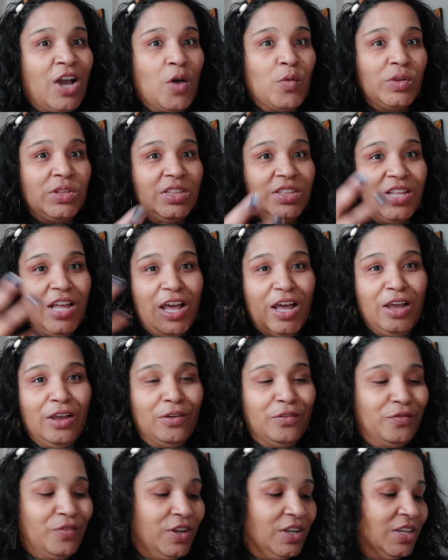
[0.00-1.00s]
I would
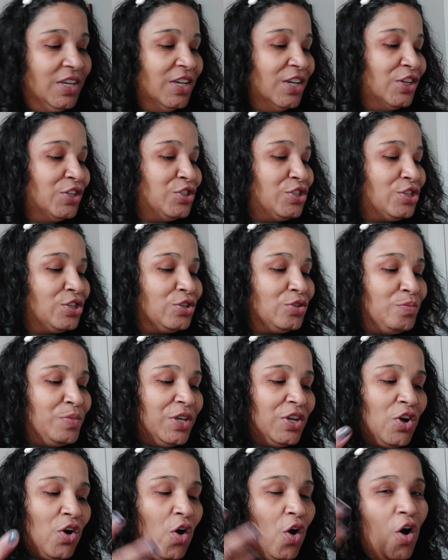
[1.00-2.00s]
love to
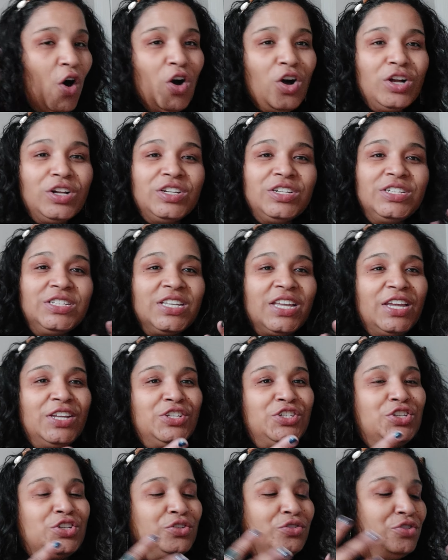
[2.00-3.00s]
be called
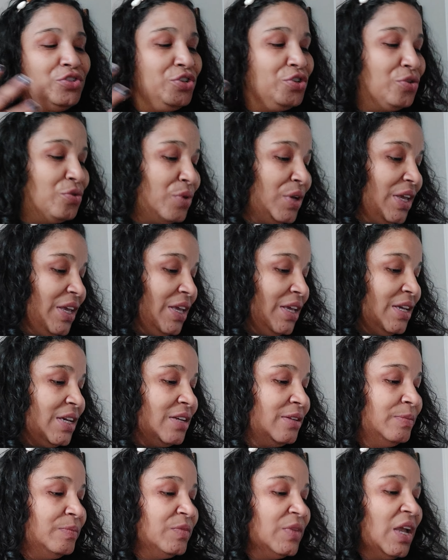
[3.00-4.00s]
into
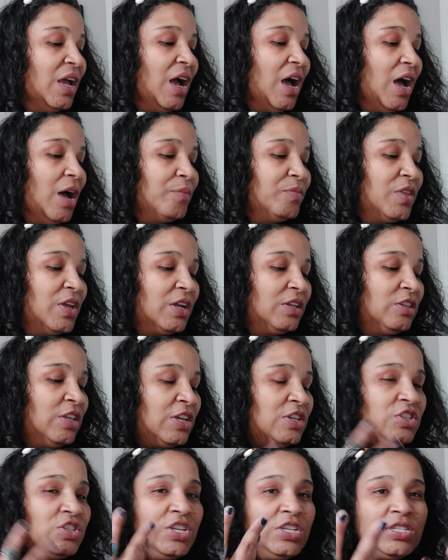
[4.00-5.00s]
doing.
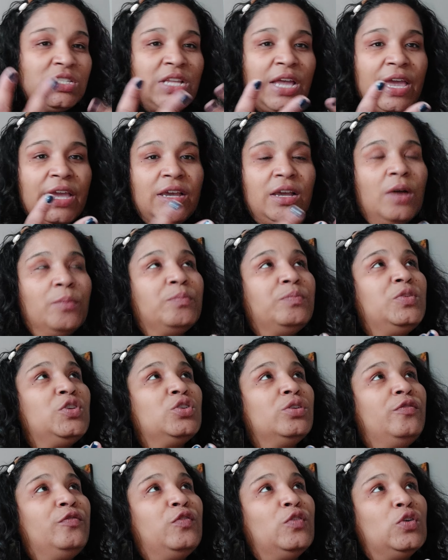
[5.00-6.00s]
There's this like
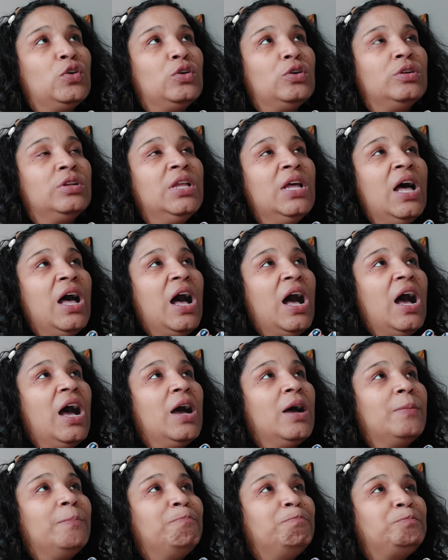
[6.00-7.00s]
beautiful
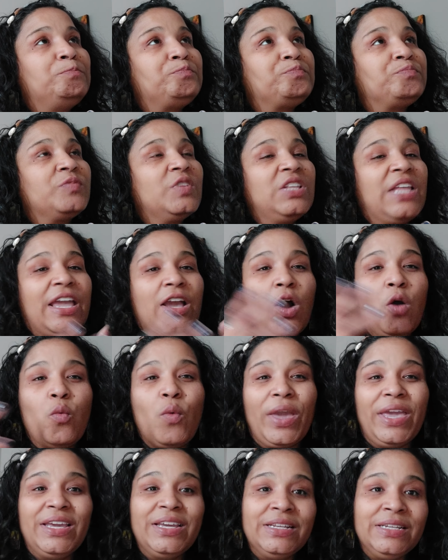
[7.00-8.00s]
like
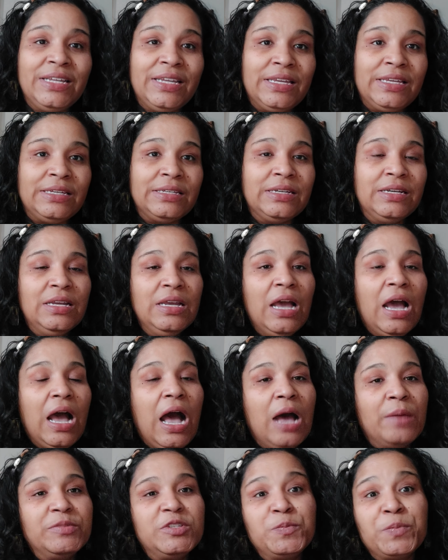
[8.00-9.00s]
awakening.
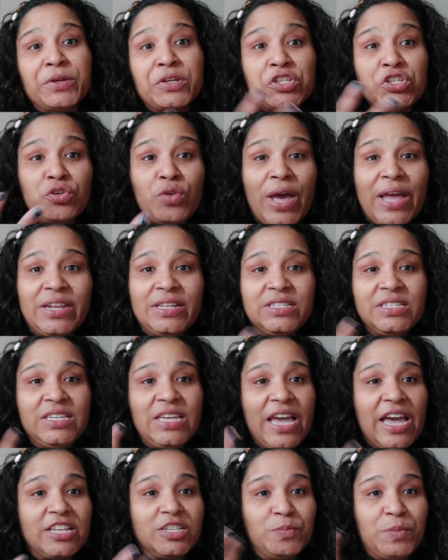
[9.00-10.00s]
Spirituality
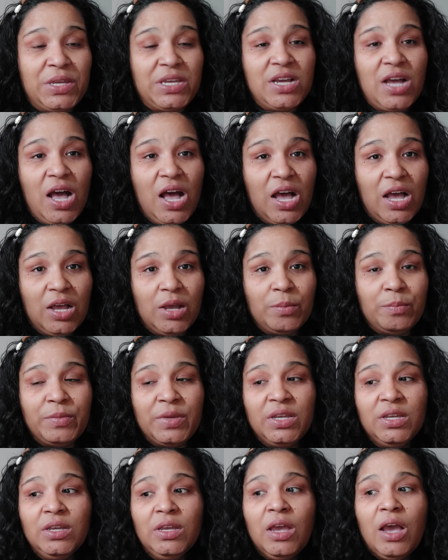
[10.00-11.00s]
has
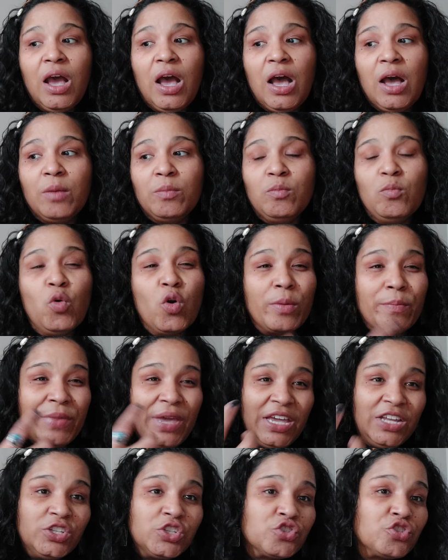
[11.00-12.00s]
become more
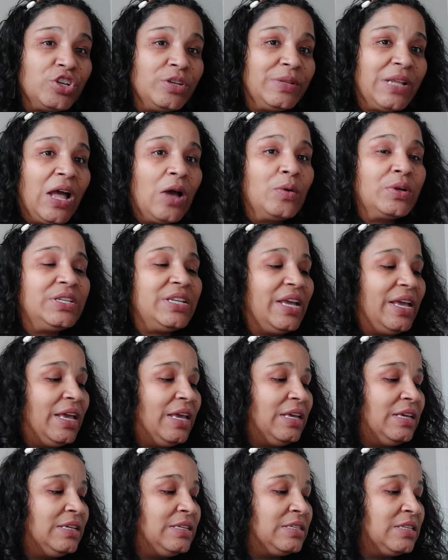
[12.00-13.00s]
mainstream
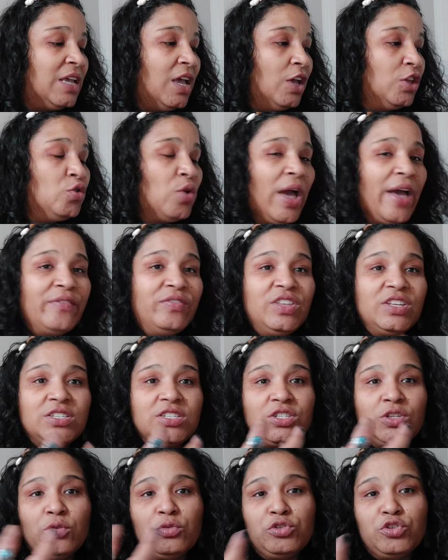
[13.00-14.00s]
nowadays. You have
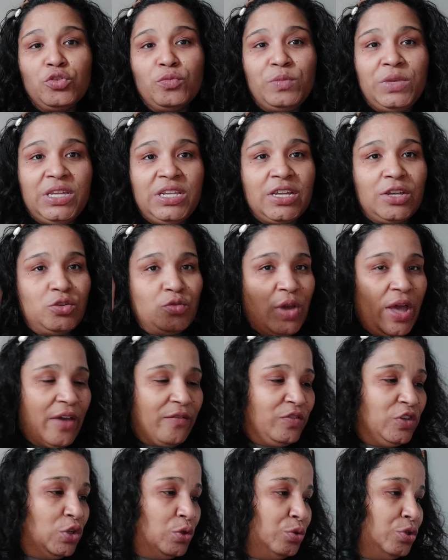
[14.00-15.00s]
this social media, you
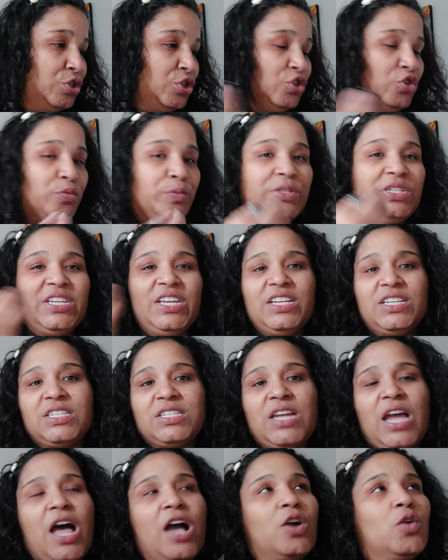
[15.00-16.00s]
have YouTube,
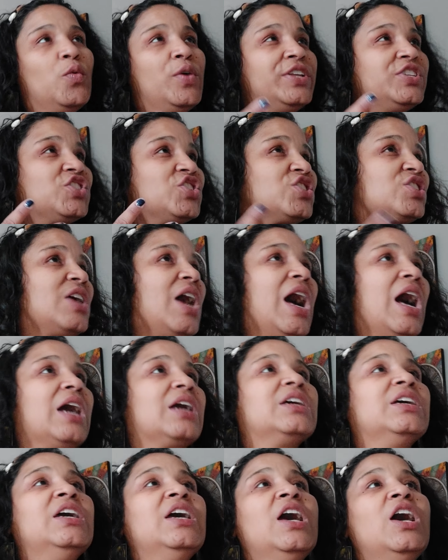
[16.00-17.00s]
TikTok, Witch
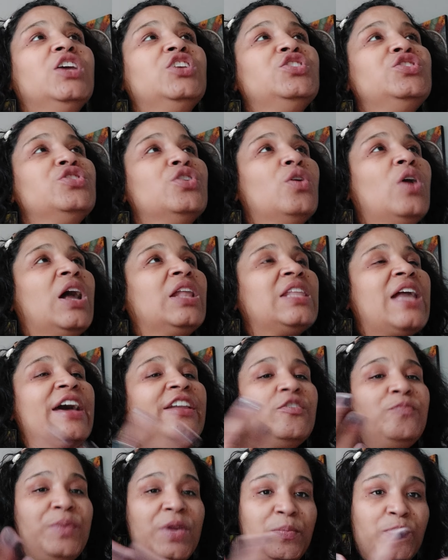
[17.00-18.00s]
Talk. You know, a lot
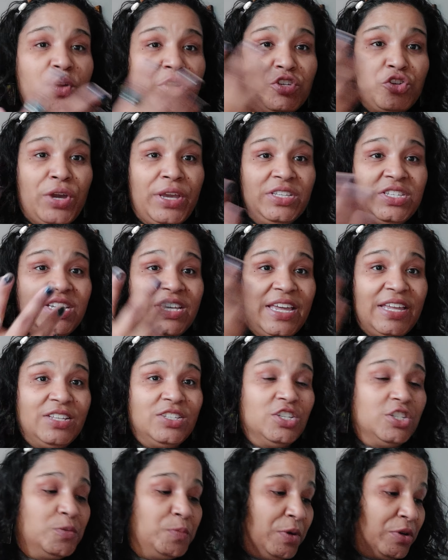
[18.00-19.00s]
of people are trying to get
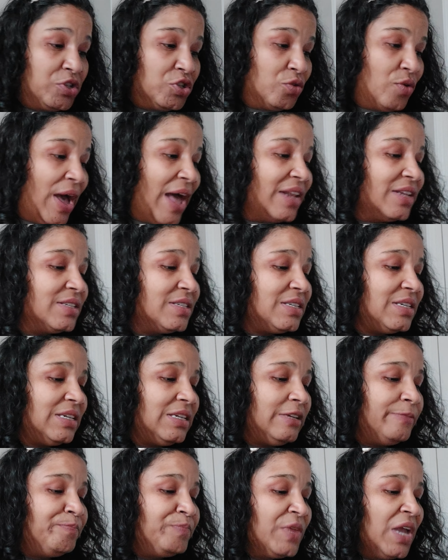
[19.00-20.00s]
into
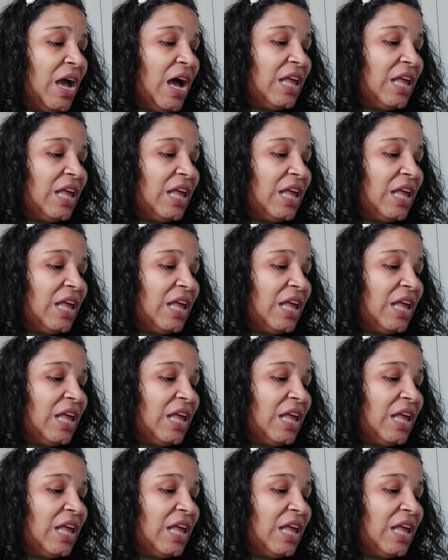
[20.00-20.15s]
spirituality.